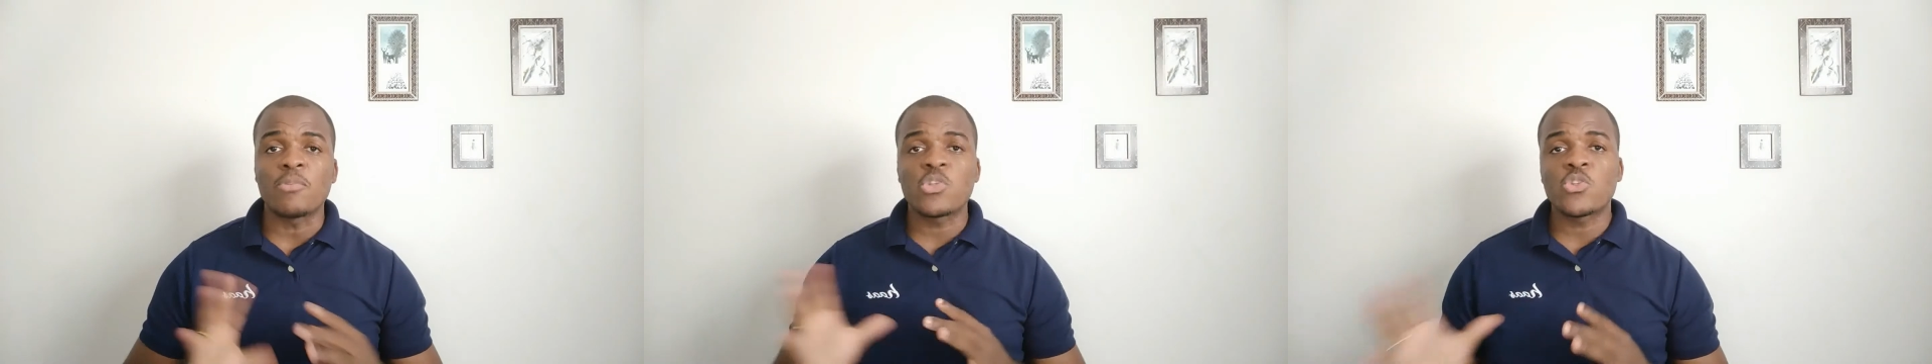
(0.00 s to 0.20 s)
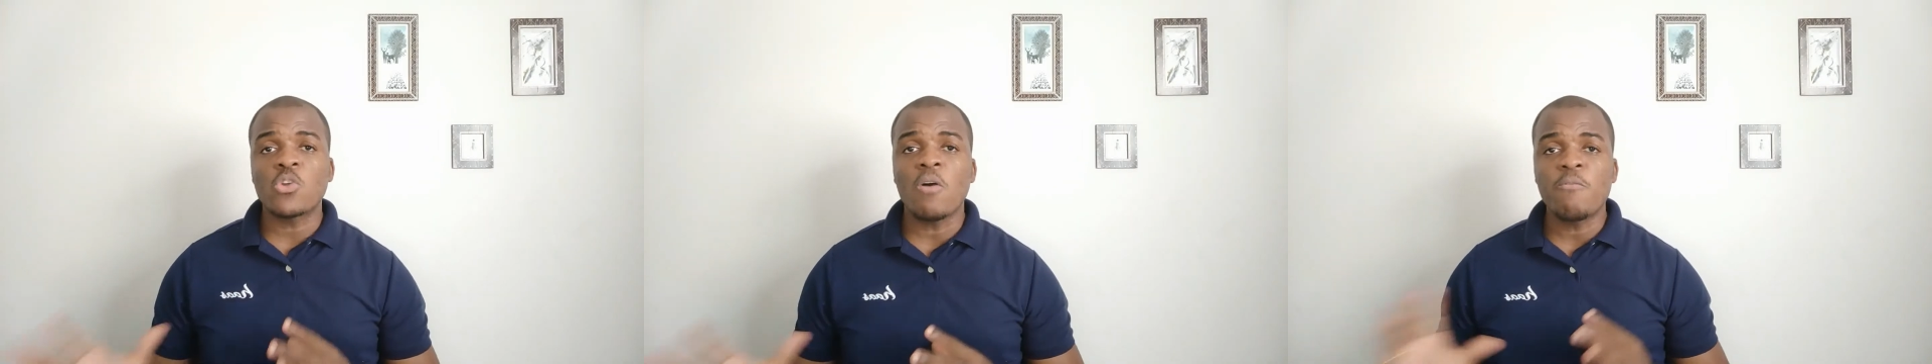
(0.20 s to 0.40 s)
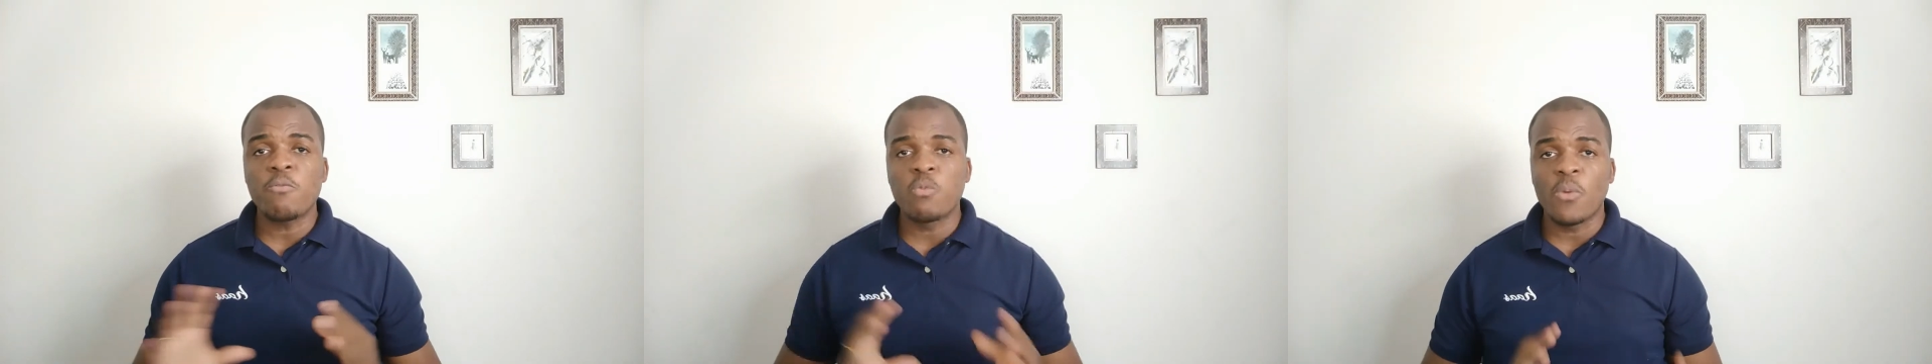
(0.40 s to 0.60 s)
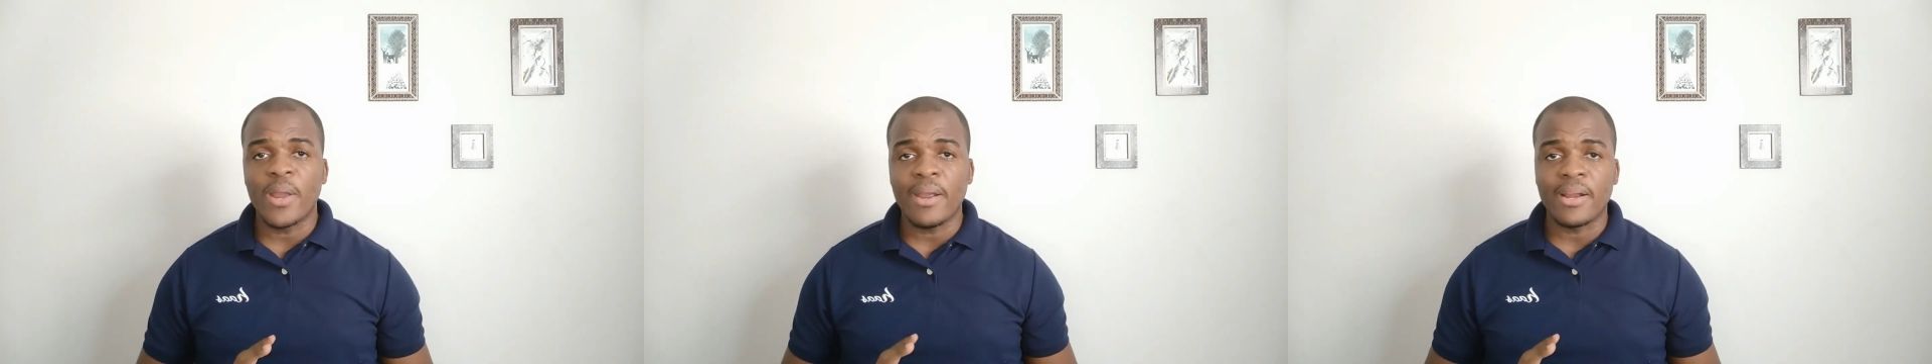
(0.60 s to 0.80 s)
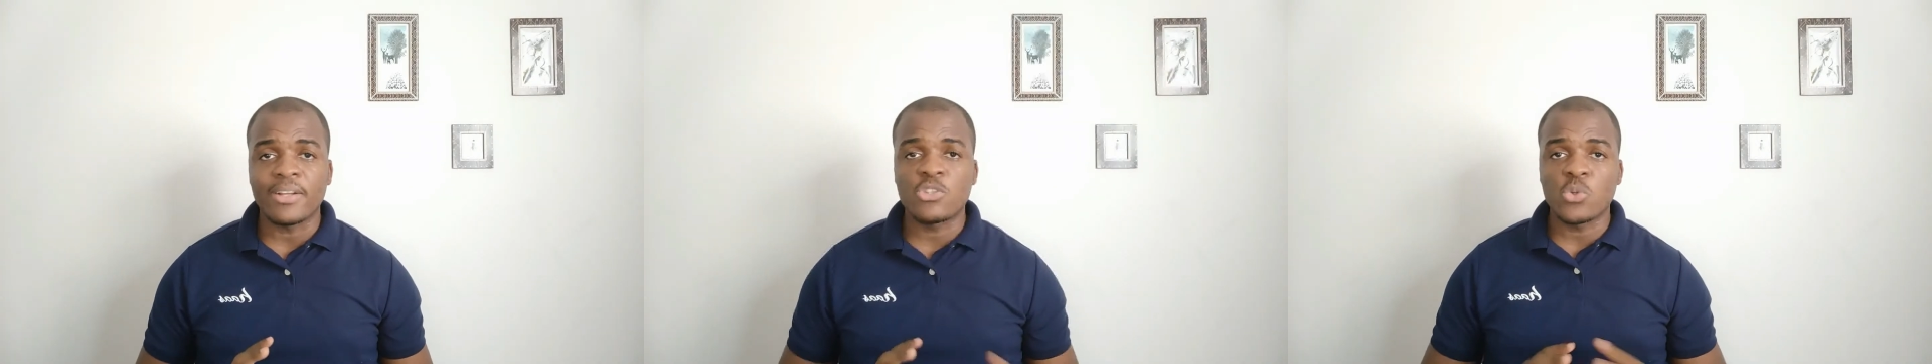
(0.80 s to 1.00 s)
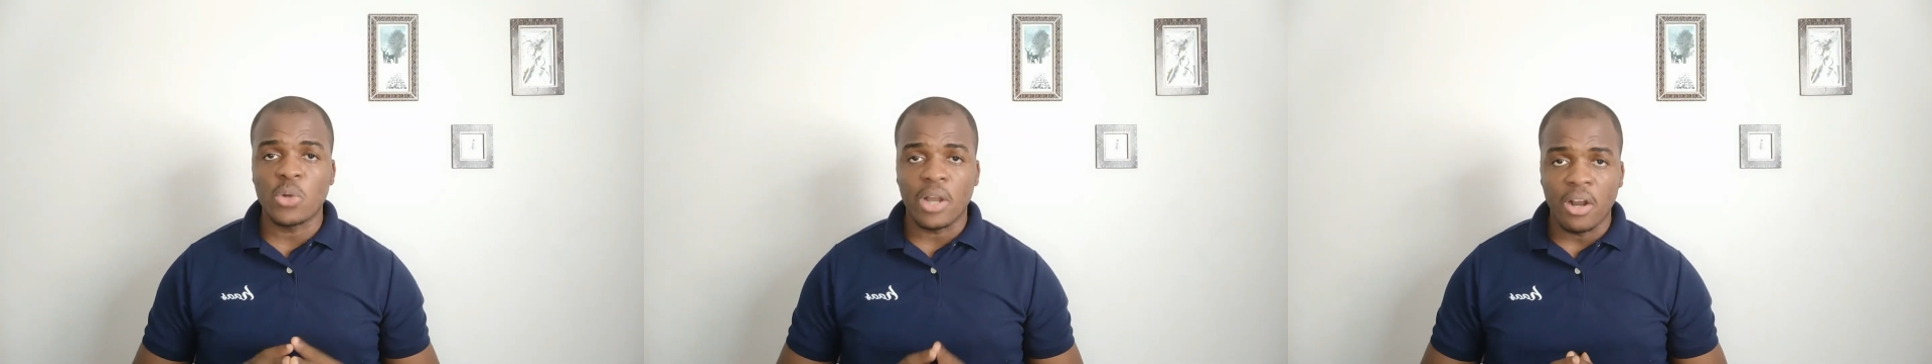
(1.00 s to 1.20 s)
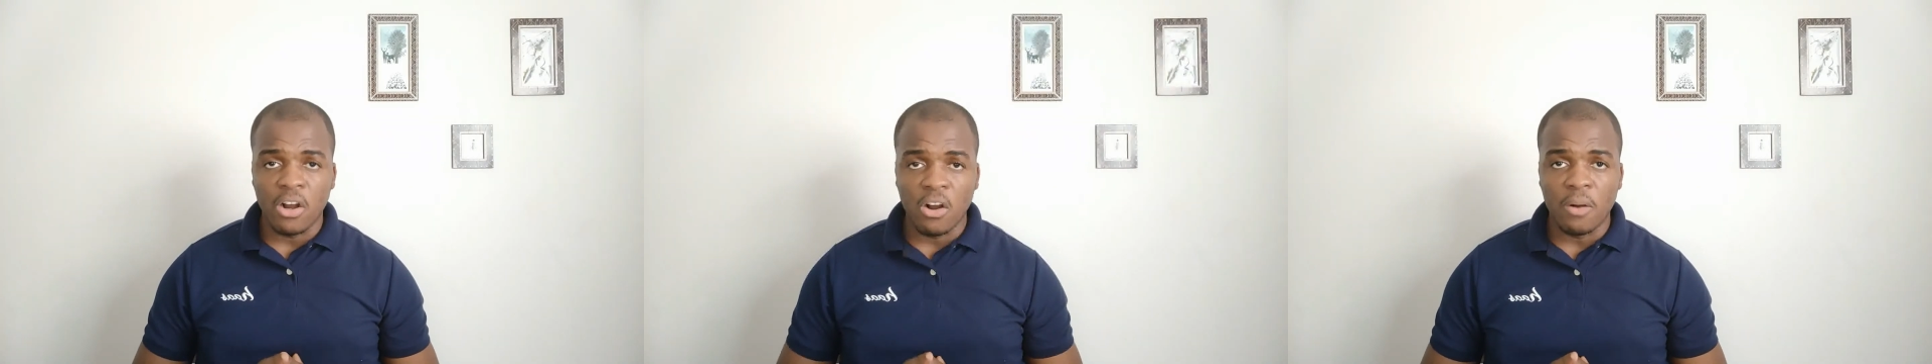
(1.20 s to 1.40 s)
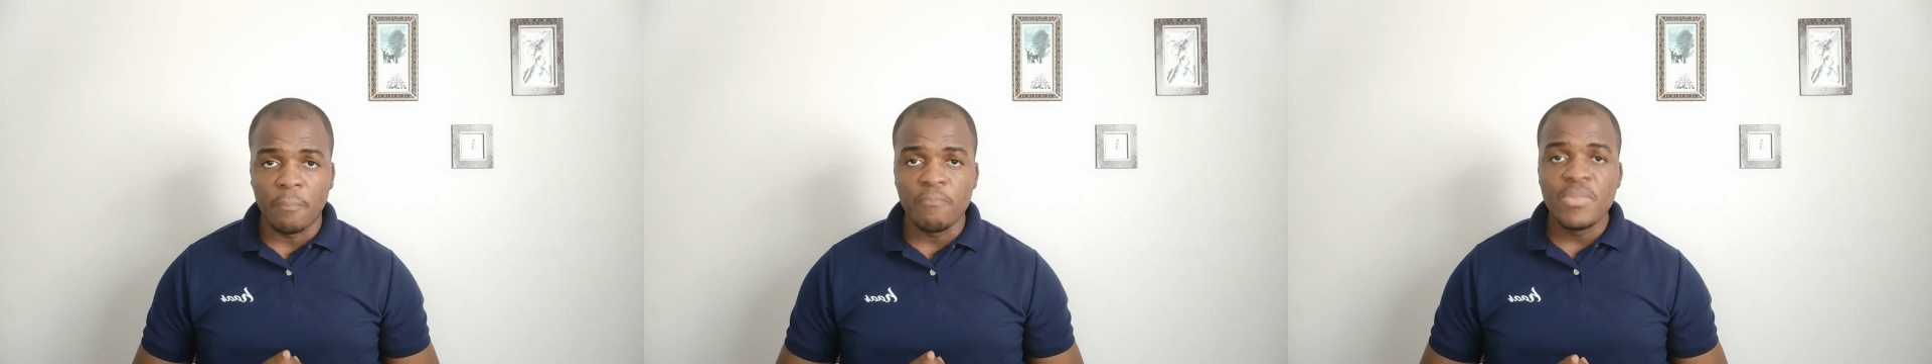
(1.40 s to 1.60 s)
software to
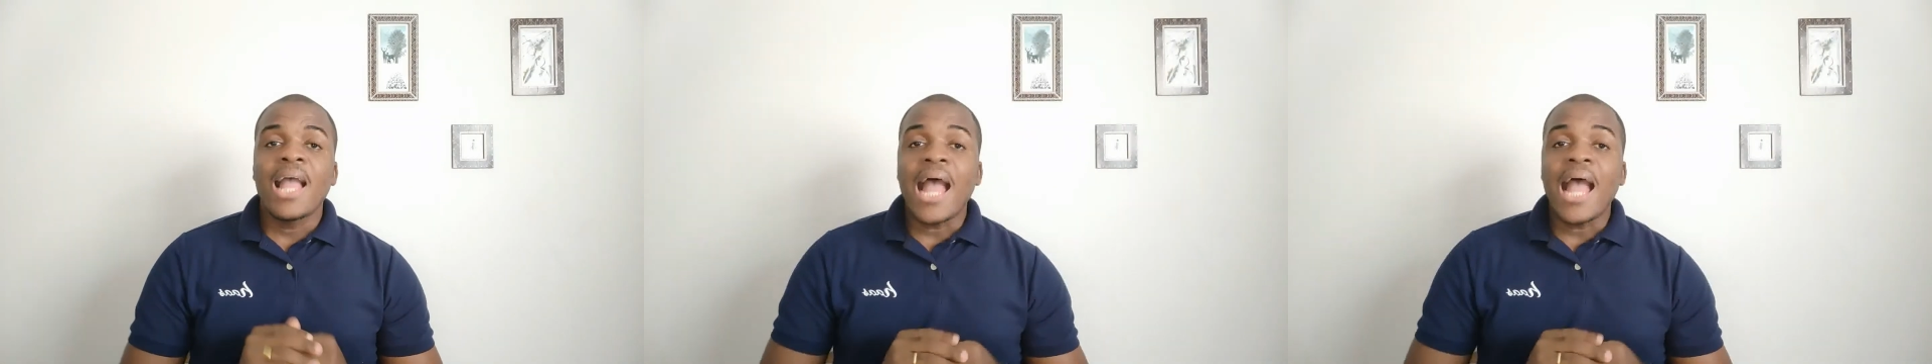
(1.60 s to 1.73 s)
help.